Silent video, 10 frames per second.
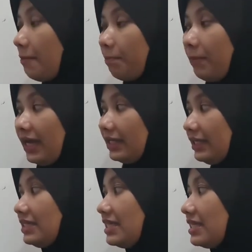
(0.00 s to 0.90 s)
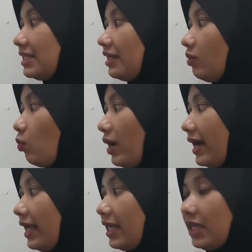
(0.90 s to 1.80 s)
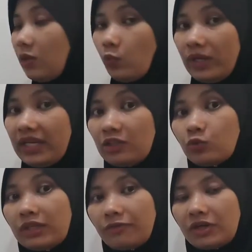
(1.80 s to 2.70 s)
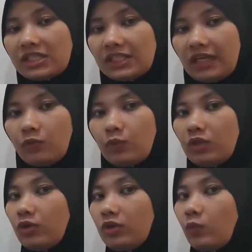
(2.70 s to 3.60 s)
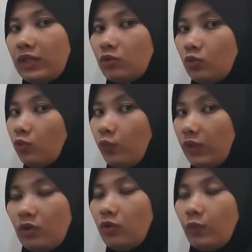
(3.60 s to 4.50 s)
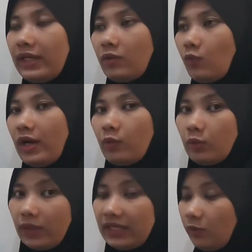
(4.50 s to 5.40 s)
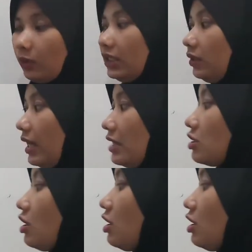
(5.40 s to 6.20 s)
but this is still y. We need to differentiate. We don't want the y, we want dy dx.